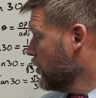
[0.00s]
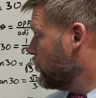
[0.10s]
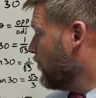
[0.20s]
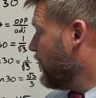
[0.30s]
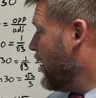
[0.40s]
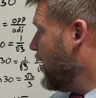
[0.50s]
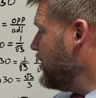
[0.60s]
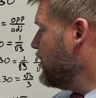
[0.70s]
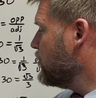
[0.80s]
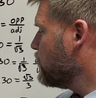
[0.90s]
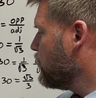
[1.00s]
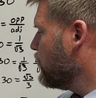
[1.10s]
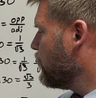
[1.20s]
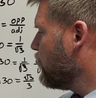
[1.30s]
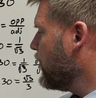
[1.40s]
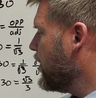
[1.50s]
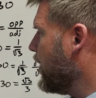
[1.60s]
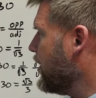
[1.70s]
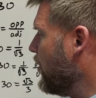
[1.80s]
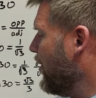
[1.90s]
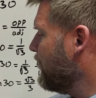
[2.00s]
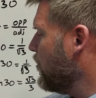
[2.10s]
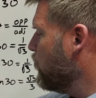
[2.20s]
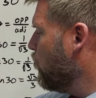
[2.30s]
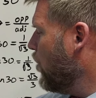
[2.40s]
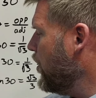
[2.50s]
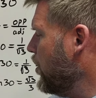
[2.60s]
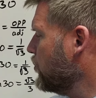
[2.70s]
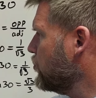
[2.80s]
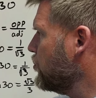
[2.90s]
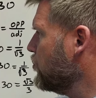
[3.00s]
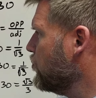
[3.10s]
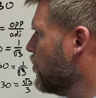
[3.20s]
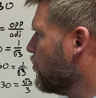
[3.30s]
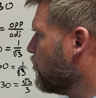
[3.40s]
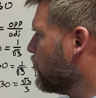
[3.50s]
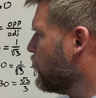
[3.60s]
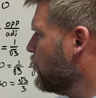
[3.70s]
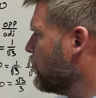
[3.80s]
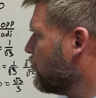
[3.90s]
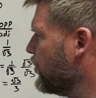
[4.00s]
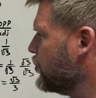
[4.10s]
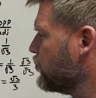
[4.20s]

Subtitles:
So if height is root 3, I now have a 1, 2, root 3